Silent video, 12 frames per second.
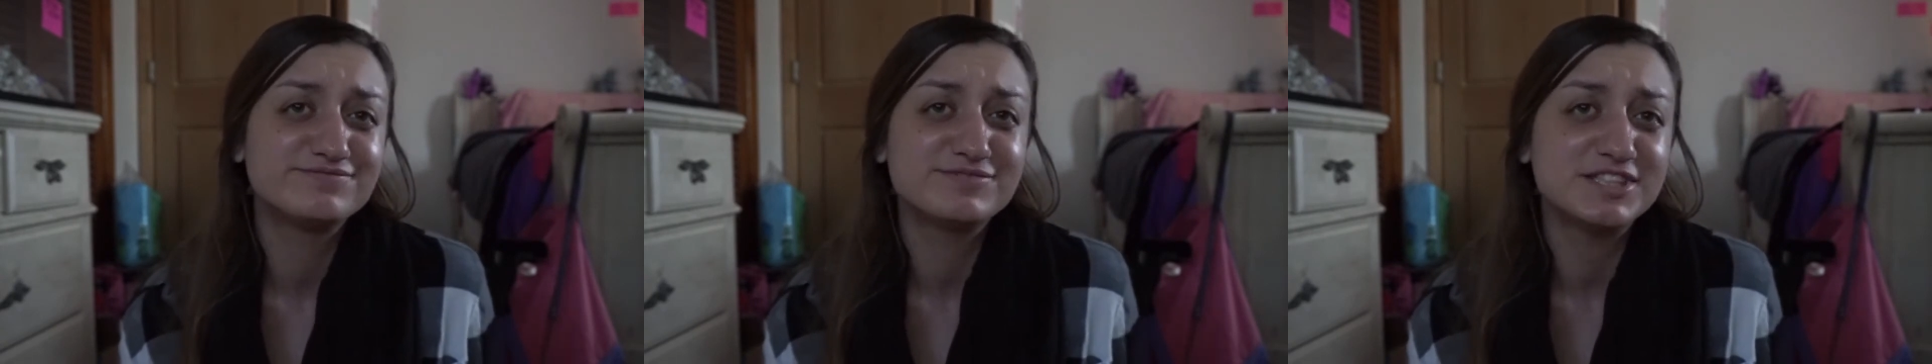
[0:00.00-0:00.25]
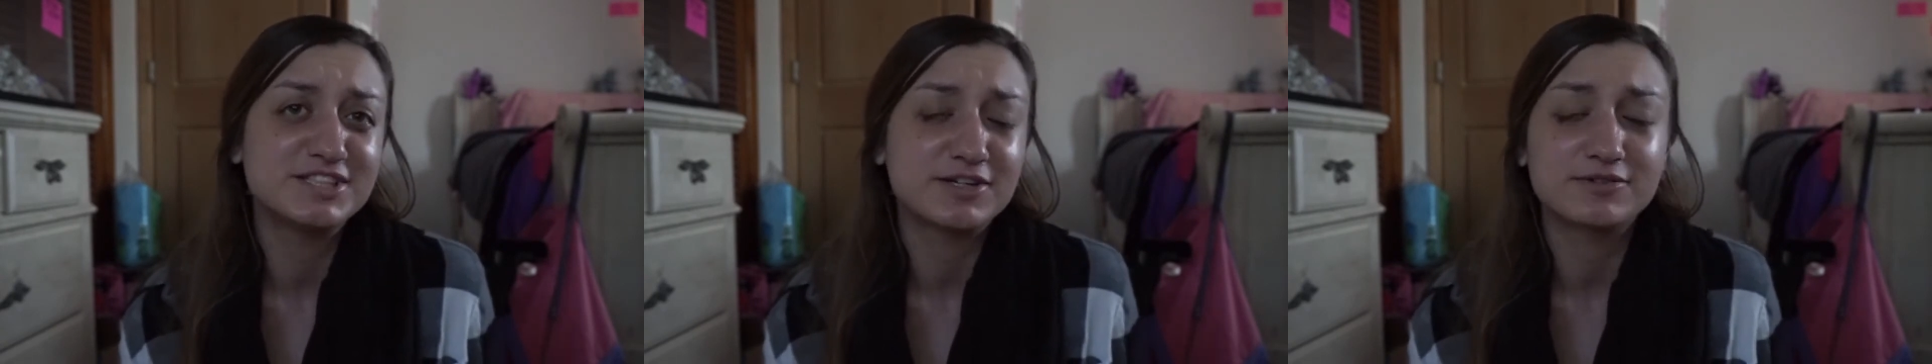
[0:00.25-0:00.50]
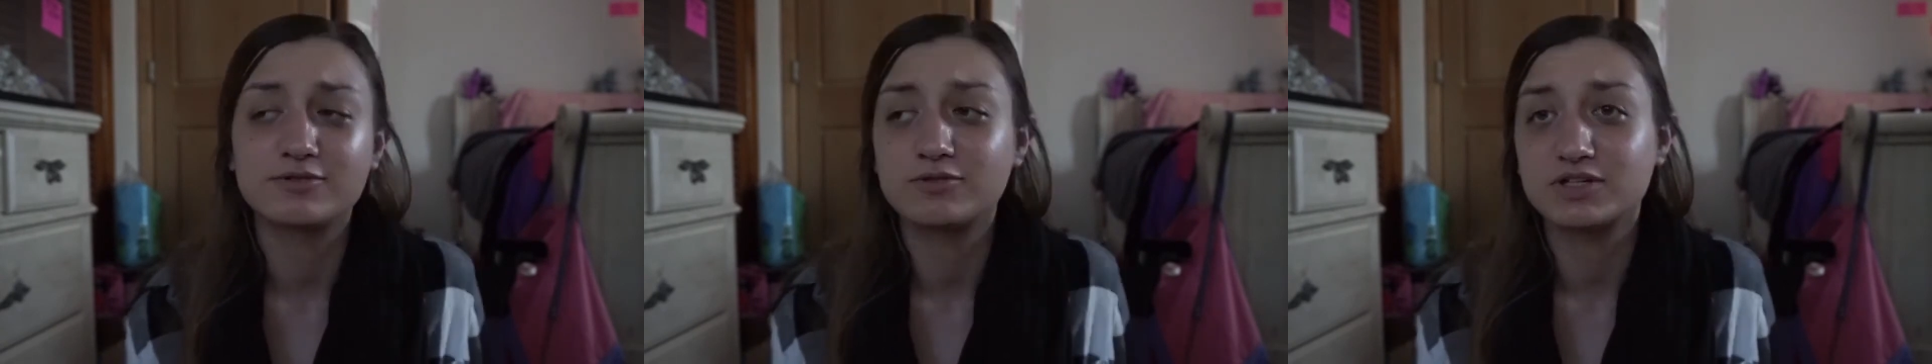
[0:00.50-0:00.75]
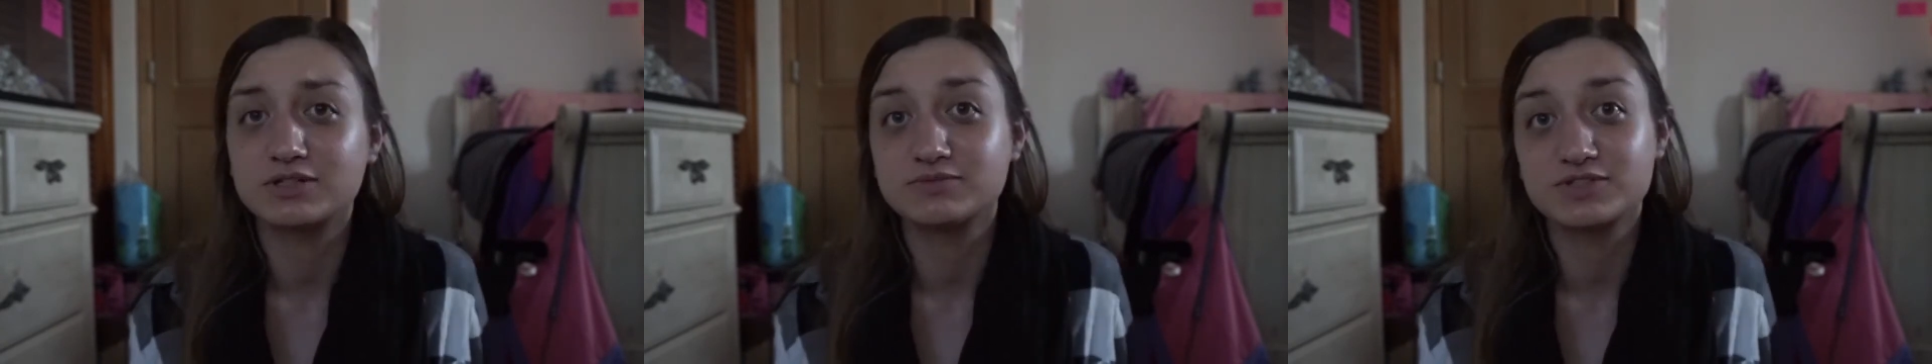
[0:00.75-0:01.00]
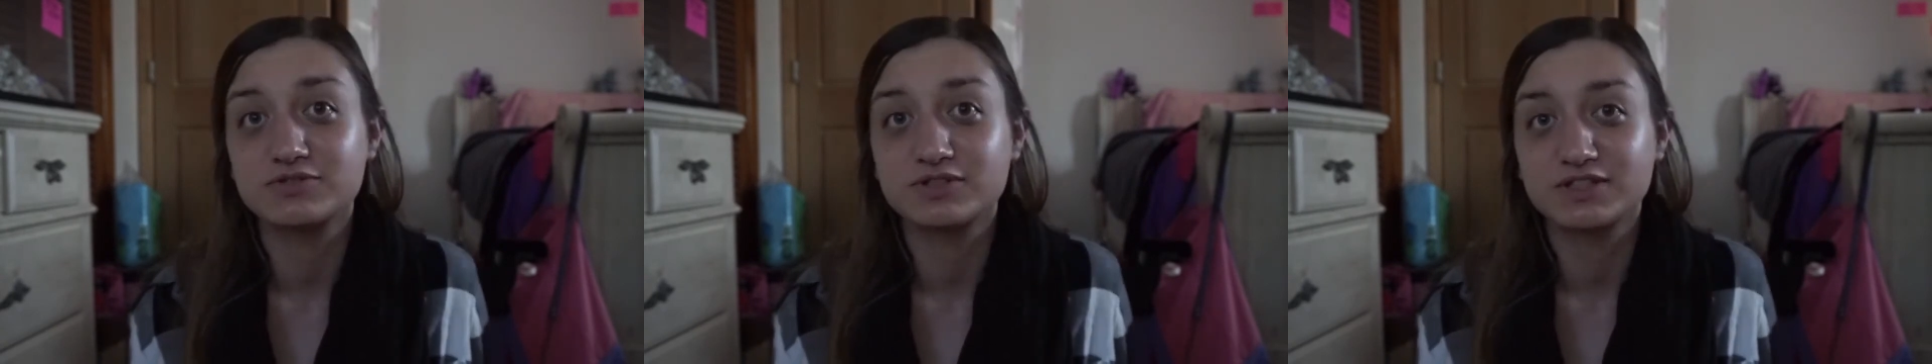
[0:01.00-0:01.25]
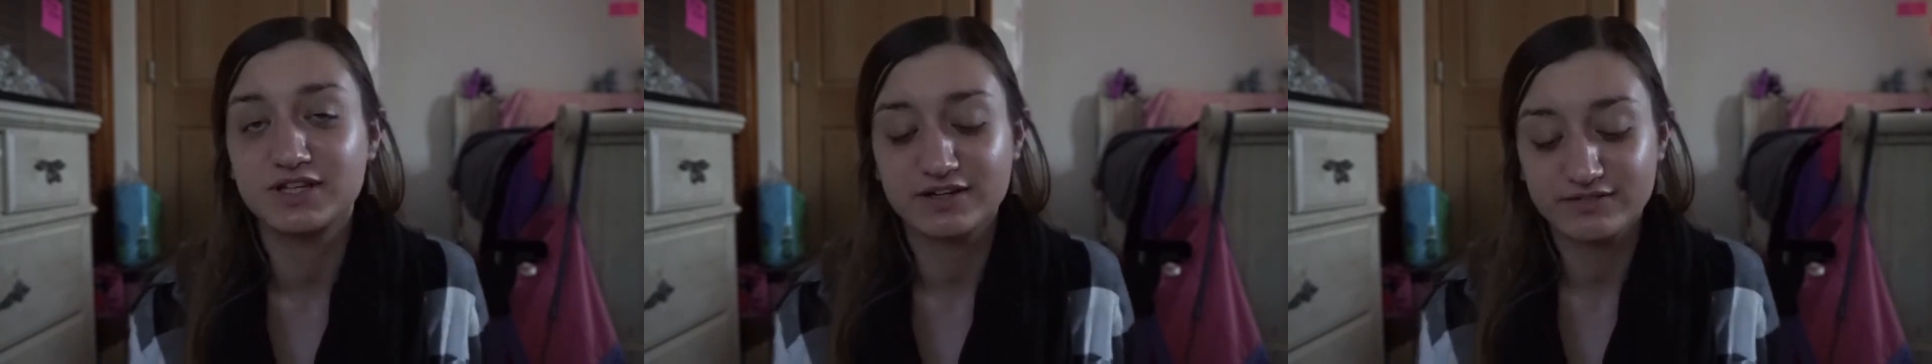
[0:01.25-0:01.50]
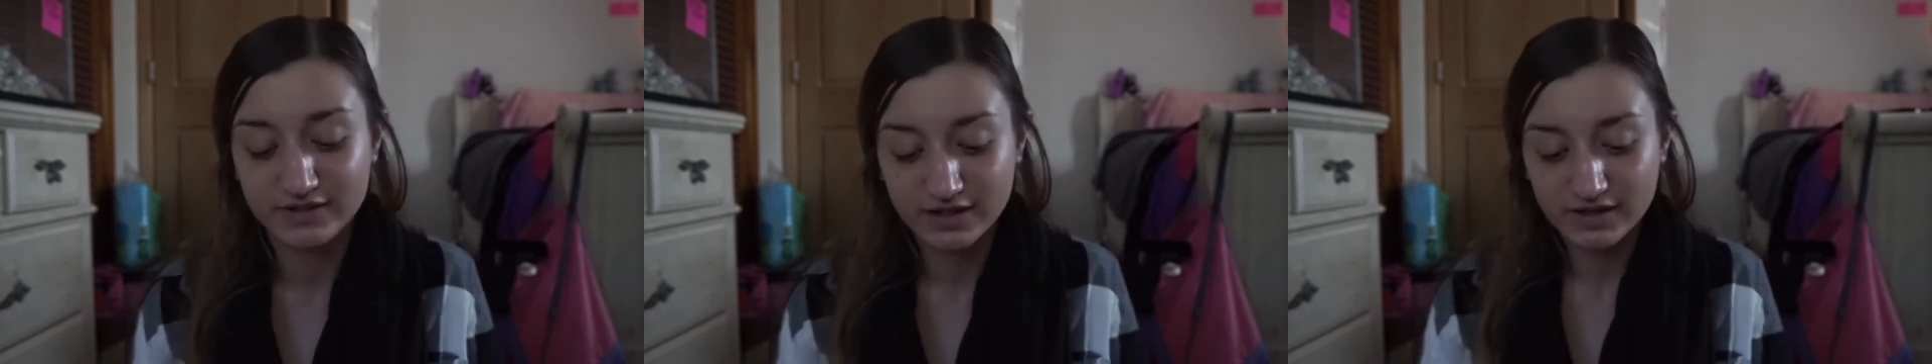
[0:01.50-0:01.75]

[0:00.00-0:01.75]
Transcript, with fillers: you know, welcome to real life.